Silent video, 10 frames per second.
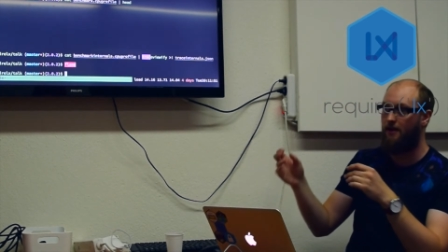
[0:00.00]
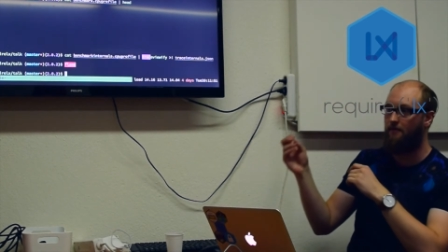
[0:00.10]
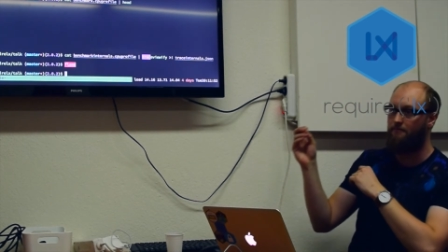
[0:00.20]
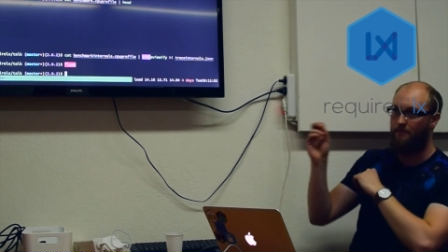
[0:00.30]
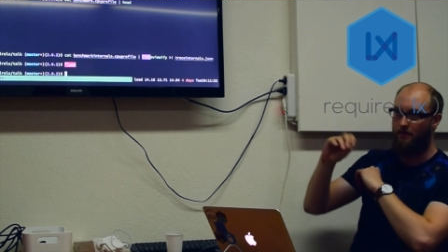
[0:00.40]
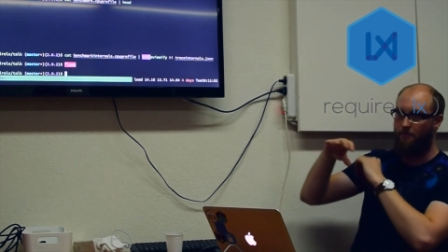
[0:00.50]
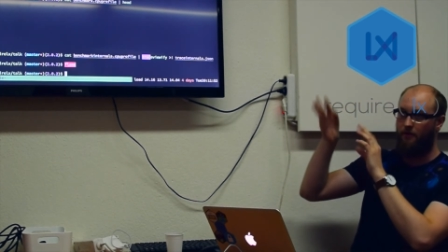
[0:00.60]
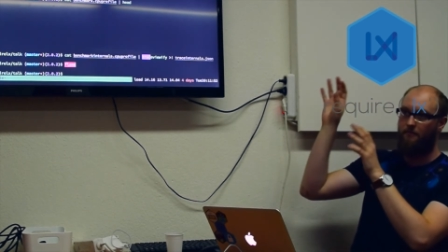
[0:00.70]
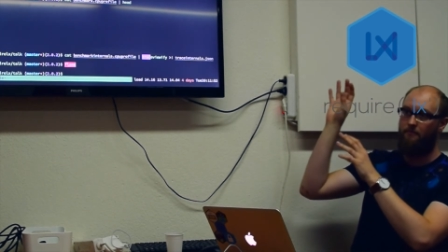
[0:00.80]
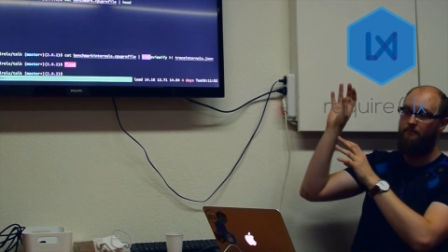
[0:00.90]
I'll
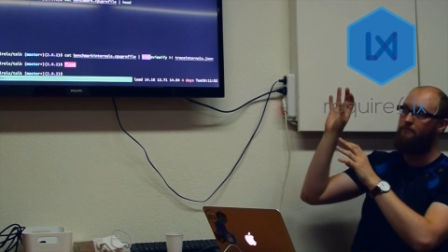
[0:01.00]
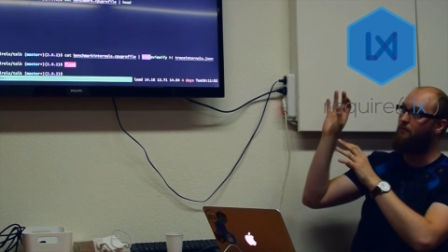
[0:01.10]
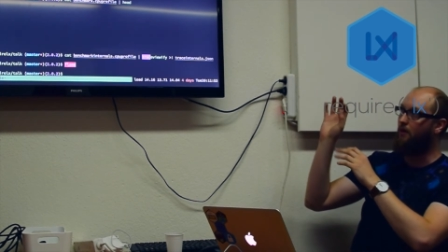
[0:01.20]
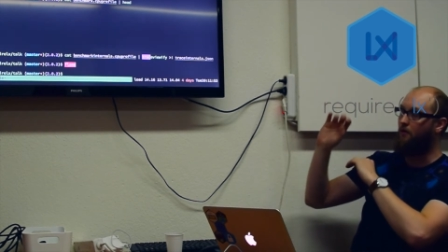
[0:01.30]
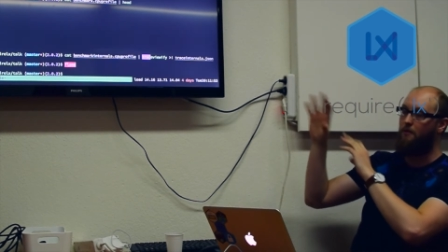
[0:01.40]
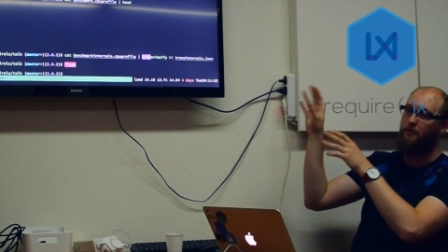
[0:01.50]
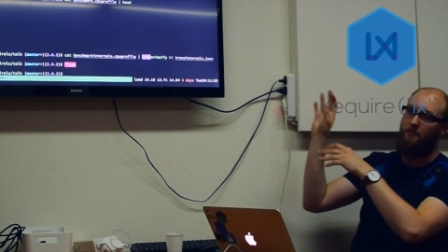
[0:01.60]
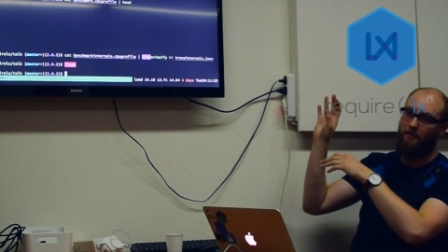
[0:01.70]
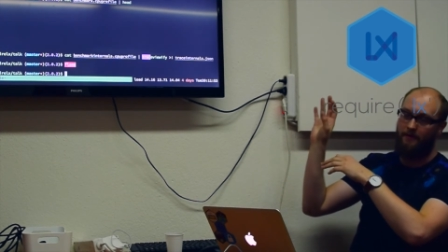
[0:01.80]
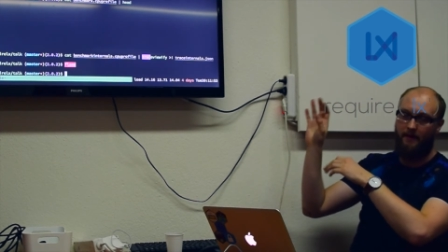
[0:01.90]
put them. Well, I won't put
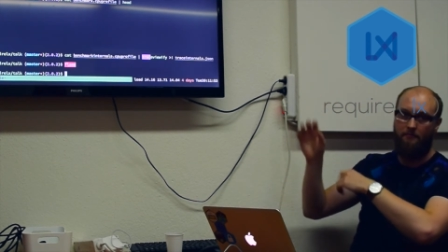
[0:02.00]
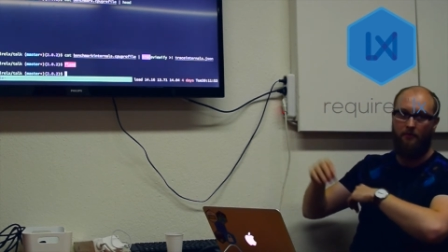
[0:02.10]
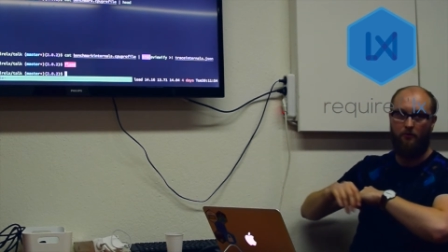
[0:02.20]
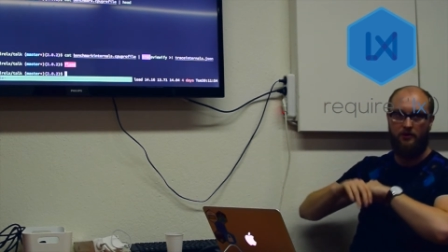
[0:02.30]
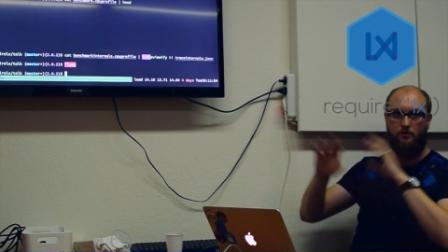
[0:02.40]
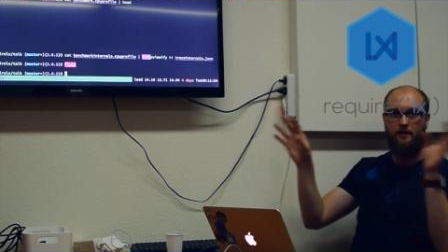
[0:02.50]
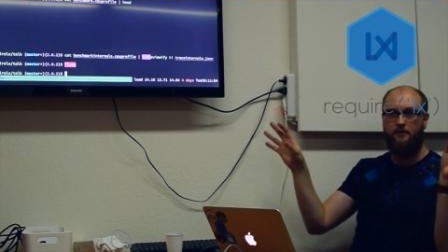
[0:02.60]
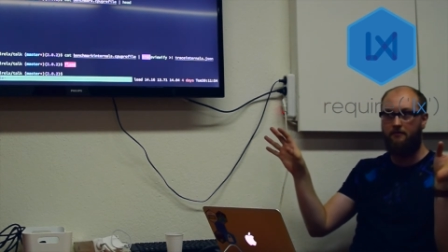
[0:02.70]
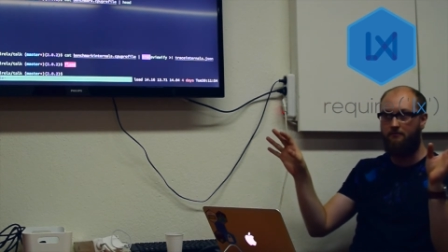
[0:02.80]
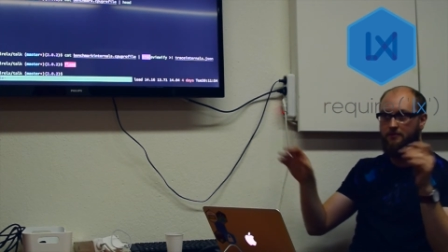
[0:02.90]
them up at the end, but we'll
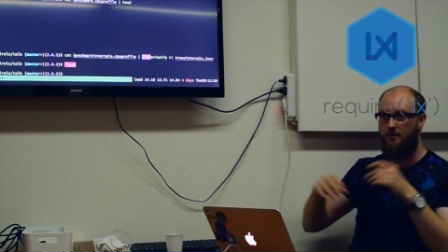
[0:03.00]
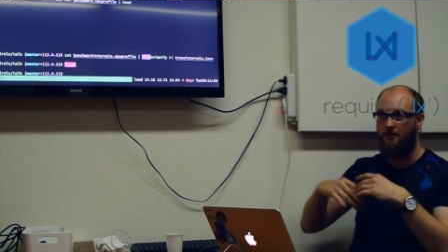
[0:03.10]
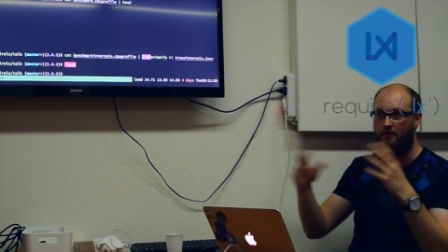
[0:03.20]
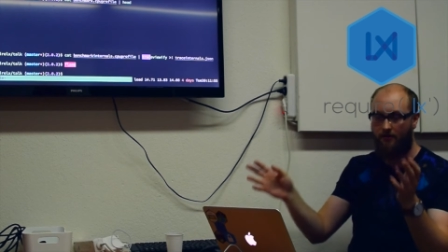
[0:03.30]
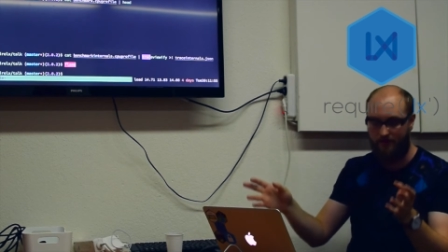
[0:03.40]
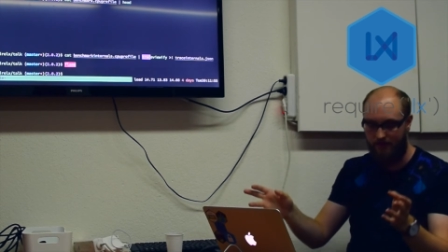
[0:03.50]
put them so you can kind of